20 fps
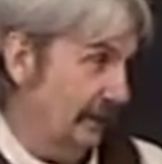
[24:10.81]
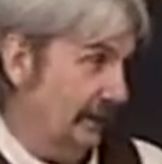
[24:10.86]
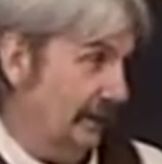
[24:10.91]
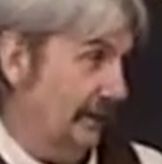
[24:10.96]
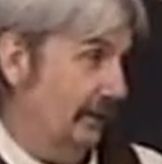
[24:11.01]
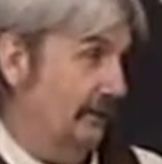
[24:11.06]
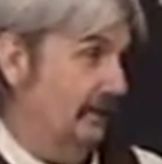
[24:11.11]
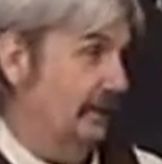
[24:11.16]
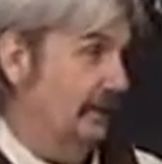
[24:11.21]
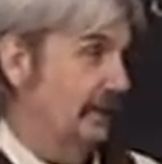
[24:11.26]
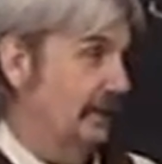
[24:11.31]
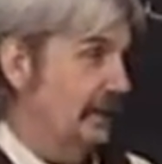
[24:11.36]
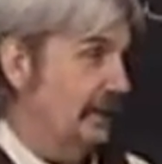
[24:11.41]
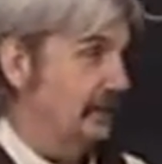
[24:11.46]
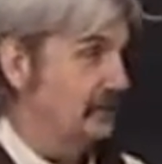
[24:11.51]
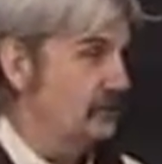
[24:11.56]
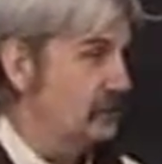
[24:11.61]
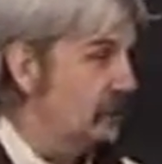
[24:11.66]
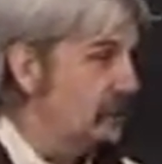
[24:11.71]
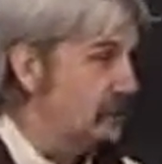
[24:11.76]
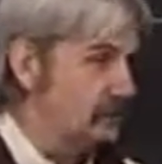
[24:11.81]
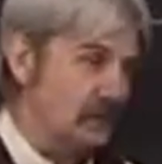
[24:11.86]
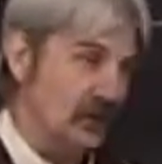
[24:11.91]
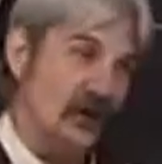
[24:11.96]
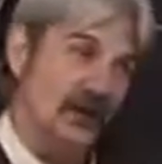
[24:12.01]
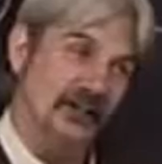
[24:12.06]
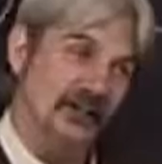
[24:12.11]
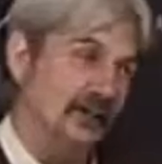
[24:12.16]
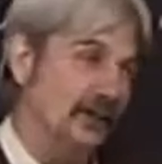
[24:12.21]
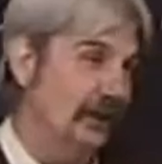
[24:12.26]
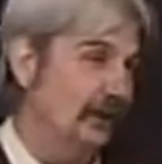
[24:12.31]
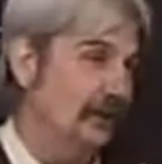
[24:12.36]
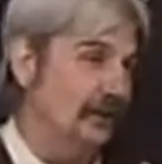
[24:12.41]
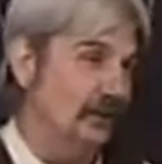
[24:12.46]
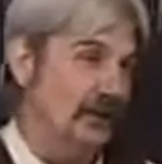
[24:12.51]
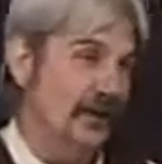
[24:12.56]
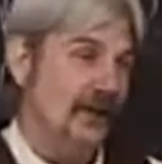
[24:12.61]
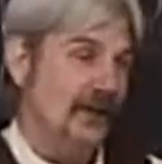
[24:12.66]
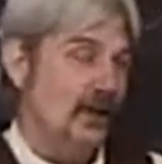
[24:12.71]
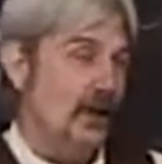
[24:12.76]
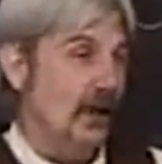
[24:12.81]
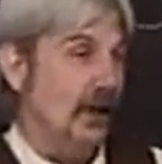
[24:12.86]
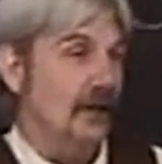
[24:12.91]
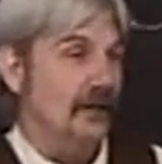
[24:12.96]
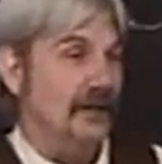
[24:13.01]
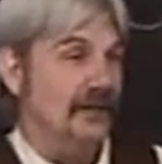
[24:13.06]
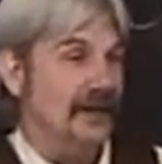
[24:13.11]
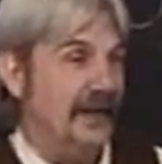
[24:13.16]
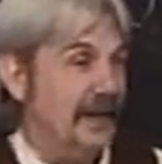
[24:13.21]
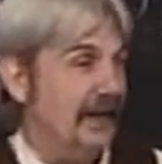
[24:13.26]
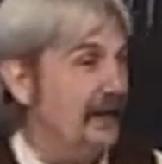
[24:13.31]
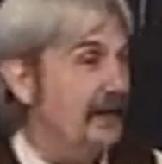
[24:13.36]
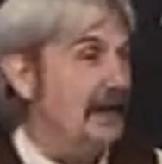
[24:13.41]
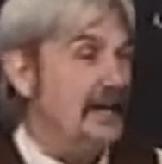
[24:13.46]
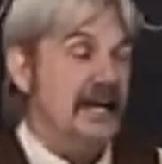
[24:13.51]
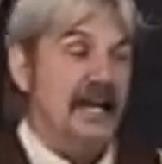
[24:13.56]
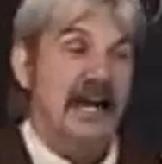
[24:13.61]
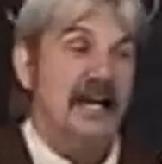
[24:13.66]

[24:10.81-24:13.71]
You know, and just all, you know, all of that.